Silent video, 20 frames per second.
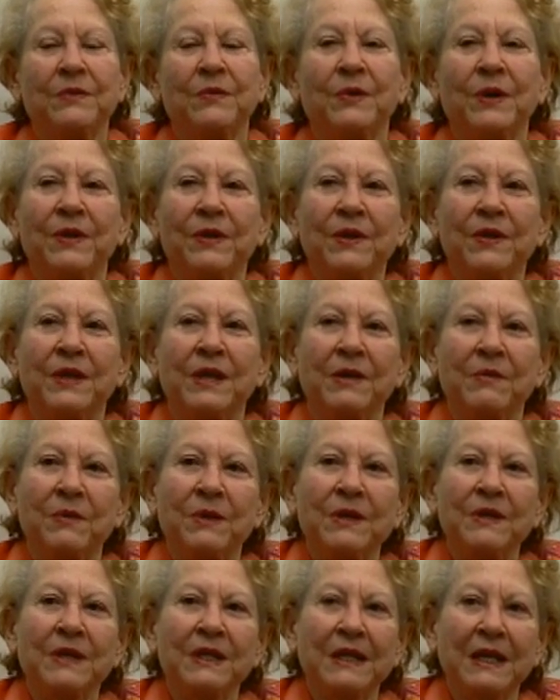whether they were
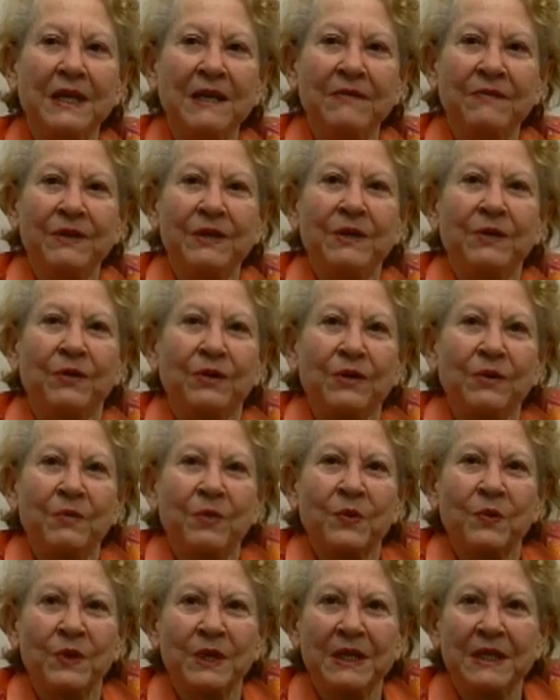in the Navy or the
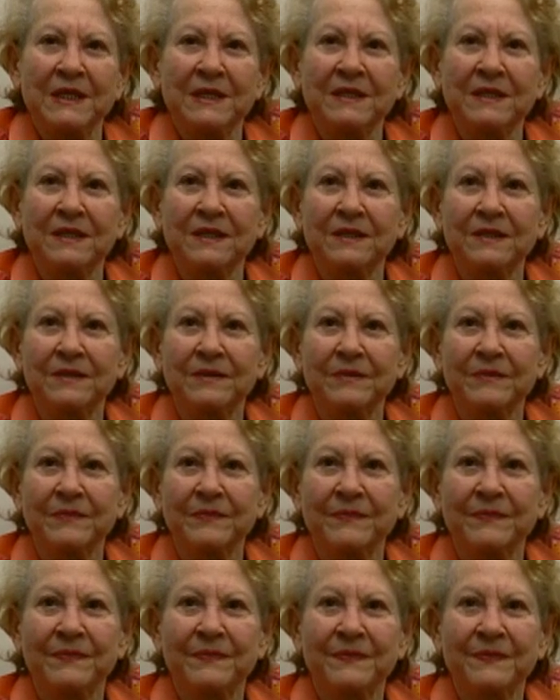Marines.
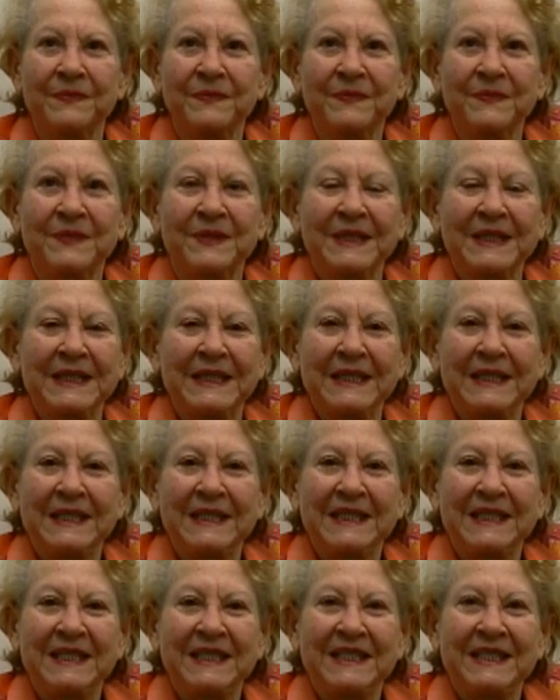
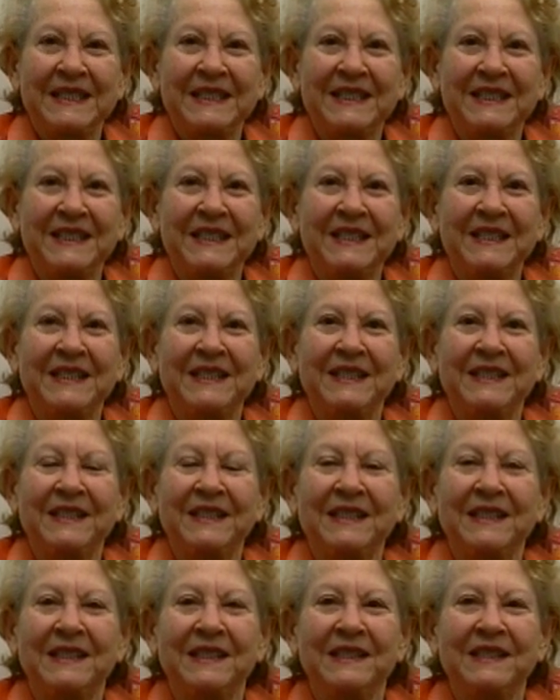And those
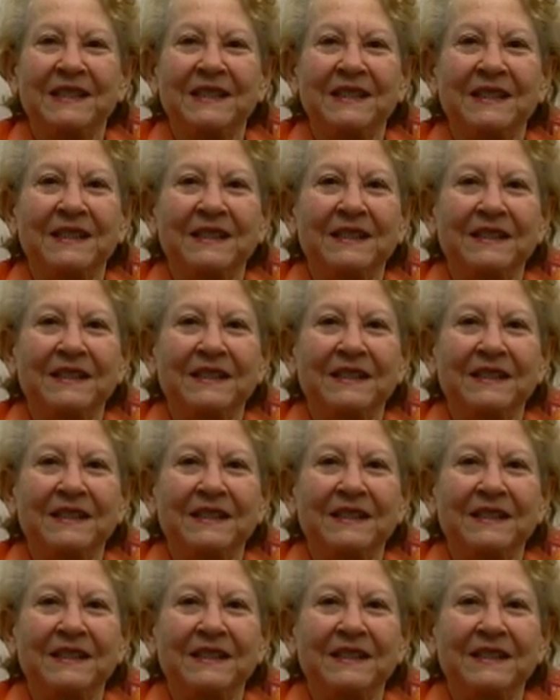were,